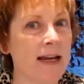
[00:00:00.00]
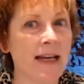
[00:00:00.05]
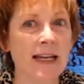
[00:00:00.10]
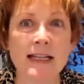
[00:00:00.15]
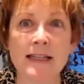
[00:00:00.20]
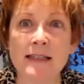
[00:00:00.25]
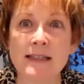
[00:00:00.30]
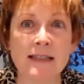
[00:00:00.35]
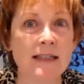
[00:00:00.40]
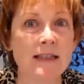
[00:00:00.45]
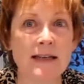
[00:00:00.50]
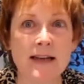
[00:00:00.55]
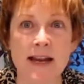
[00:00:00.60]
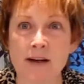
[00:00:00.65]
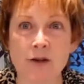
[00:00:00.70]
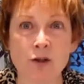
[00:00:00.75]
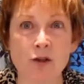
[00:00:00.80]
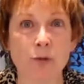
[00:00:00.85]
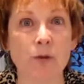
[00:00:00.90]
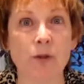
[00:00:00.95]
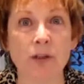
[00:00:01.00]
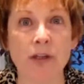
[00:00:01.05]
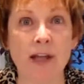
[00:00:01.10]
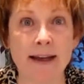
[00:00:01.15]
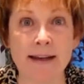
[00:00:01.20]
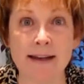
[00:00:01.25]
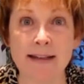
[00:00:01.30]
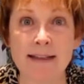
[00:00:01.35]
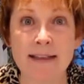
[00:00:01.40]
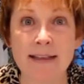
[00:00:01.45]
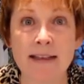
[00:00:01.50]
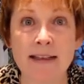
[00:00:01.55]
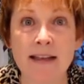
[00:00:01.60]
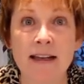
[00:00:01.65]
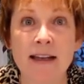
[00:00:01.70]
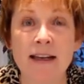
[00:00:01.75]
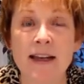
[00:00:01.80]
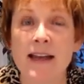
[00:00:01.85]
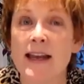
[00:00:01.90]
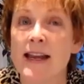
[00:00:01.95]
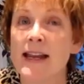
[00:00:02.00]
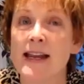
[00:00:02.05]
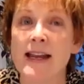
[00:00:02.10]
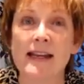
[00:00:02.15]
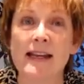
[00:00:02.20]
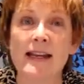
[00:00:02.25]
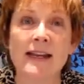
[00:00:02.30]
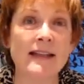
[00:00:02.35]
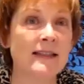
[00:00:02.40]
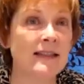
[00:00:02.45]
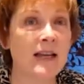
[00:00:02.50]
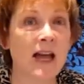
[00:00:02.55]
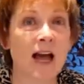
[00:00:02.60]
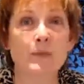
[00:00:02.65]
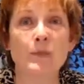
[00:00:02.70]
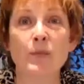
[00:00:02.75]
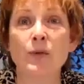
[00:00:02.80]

it's in natural light. It's not